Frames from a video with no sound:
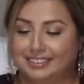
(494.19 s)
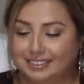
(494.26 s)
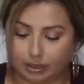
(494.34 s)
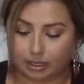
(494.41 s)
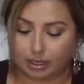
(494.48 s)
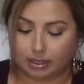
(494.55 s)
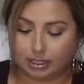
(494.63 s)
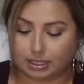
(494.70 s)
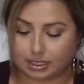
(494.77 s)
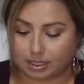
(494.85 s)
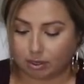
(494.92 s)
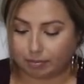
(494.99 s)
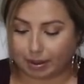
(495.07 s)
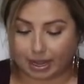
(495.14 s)
And then in this
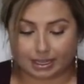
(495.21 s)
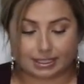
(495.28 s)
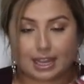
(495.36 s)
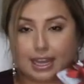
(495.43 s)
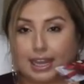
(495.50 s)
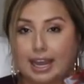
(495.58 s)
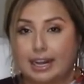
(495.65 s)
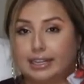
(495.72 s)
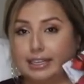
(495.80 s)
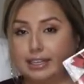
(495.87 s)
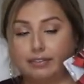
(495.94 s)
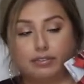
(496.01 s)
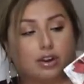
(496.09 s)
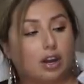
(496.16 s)
little box I got a
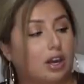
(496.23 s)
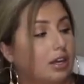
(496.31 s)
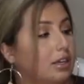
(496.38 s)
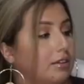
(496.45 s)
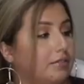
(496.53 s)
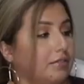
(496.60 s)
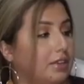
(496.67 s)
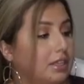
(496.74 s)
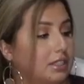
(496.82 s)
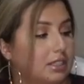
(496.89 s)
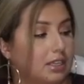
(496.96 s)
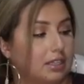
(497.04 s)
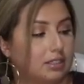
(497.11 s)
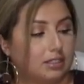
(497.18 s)
gift card, a
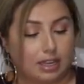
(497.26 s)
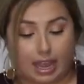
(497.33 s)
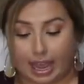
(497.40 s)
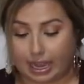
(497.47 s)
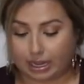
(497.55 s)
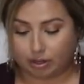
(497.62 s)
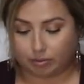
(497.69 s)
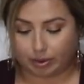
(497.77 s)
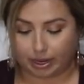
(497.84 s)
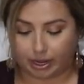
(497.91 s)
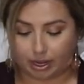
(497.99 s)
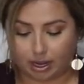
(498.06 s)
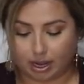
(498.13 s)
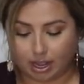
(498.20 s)
Visa to
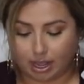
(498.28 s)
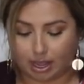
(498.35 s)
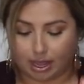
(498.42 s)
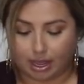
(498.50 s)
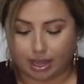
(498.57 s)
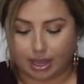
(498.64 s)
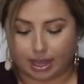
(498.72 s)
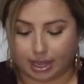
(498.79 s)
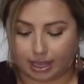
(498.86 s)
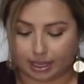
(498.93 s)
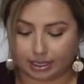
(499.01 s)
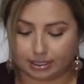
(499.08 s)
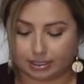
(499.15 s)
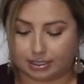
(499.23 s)
anywhere,
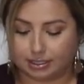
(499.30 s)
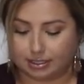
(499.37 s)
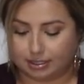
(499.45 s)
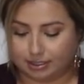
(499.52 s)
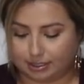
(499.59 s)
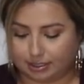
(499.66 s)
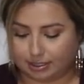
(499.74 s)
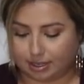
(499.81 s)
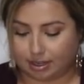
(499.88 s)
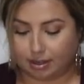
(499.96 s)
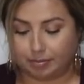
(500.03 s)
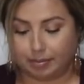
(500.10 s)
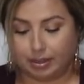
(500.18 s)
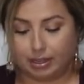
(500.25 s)
and
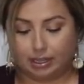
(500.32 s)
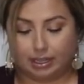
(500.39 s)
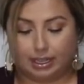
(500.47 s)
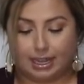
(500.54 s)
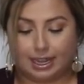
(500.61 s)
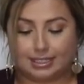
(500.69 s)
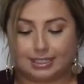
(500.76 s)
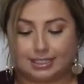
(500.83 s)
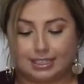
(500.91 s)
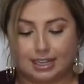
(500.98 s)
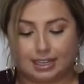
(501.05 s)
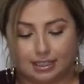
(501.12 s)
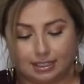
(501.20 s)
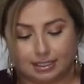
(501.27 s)
some guest
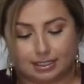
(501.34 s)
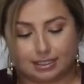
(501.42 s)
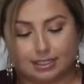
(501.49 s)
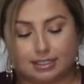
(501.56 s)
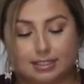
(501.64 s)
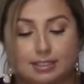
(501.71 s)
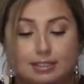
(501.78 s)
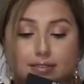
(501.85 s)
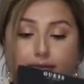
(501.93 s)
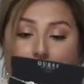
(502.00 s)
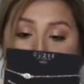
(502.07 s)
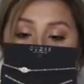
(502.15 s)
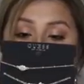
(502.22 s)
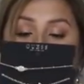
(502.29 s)
necklaces,
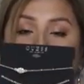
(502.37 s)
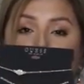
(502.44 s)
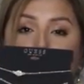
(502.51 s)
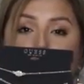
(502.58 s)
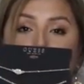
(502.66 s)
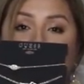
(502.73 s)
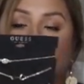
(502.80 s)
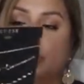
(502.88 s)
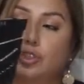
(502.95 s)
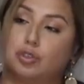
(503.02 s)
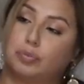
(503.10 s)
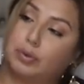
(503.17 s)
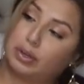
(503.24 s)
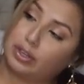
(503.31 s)
which are
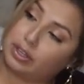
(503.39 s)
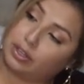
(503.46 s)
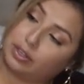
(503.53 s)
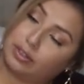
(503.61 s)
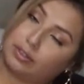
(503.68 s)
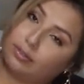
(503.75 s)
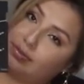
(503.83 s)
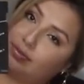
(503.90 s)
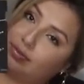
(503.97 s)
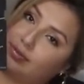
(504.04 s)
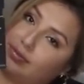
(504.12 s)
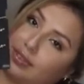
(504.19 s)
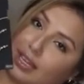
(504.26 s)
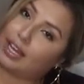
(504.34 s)
super cute.
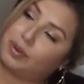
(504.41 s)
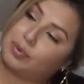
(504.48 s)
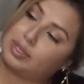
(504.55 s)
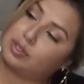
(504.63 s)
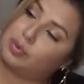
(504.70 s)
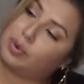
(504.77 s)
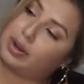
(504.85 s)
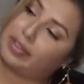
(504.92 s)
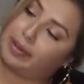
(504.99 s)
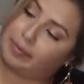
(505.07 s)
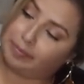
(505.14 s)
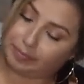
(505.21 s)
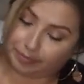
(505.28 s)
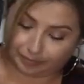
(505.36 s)
Can't wait to wear
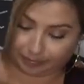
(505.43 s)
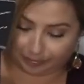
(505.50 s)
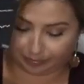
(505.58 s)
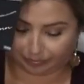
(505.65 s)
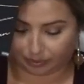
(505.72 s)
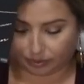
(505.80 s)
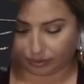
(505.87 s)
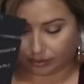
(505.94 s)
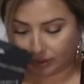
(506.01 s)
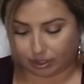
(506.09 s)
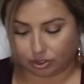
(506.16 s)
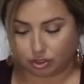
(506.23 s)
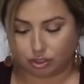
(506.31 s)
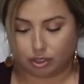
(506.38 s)
them.
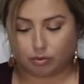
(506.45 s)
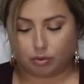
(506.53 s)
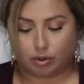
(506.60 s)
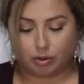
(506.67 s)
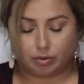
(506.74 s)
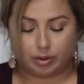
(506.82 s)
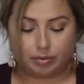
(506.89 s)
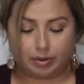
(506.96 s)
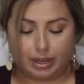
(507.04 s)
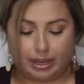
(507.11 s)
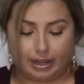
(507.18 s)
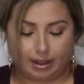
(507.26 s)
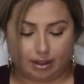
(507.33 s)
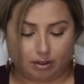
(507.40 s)
Should have worn one
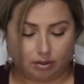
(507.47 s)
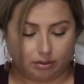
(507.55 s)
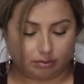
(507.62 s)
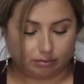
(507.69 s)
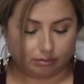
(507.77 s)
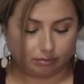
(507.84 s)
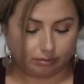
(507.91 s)
right now.